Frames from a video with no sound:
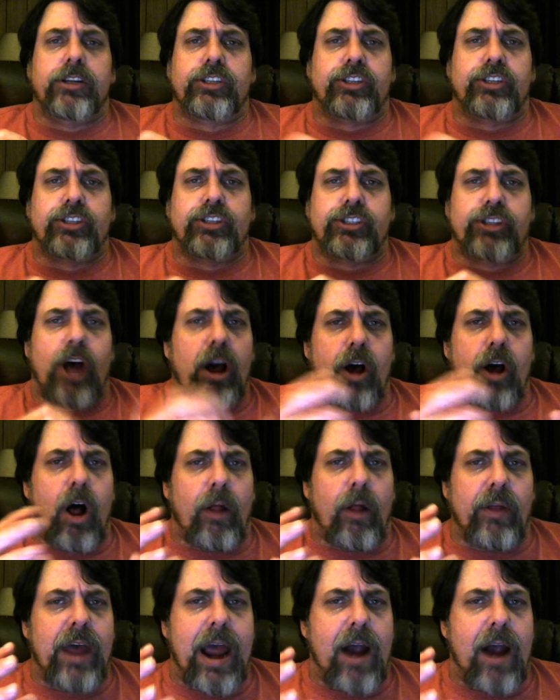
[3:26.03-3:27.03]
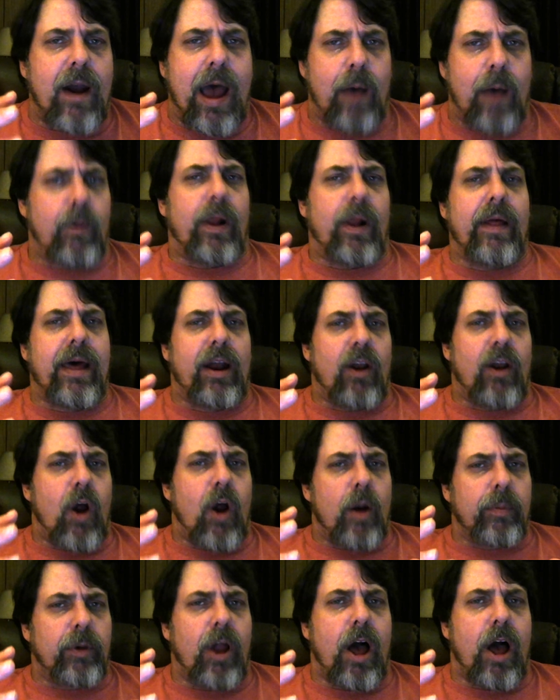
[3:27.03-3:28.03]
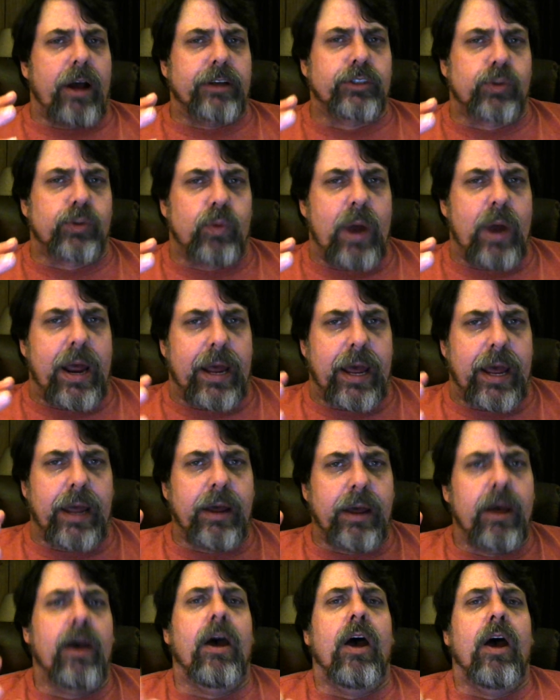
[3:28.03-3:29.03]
suck all the air out while that alarm clock is ringing,